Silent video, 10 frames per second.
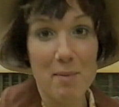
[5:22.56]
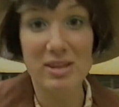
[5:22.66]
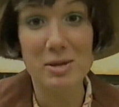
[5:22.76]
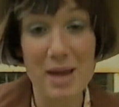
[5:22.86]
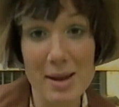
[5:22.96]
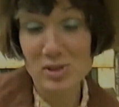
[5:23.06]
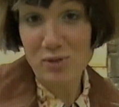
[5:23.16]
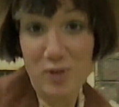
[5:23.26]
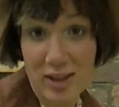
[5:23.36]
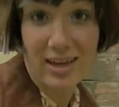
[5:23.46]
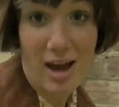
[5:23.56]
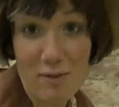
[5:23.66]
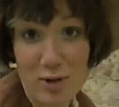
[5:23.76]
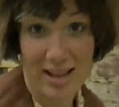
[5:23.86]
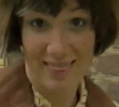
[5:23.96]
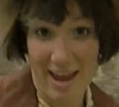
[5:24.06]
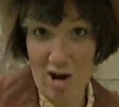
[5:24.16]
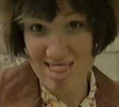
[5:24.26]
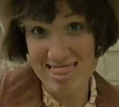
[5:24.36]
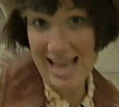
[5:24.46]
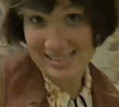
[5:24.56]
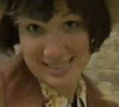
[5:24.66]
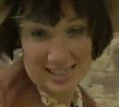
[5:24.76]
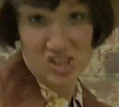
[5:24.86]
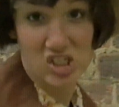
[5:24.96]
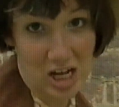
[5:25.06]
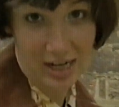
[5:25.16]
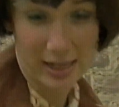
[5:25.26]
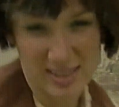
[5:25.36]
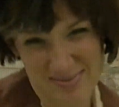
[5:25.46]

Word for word: But the babes are fully covered and they are less exotic.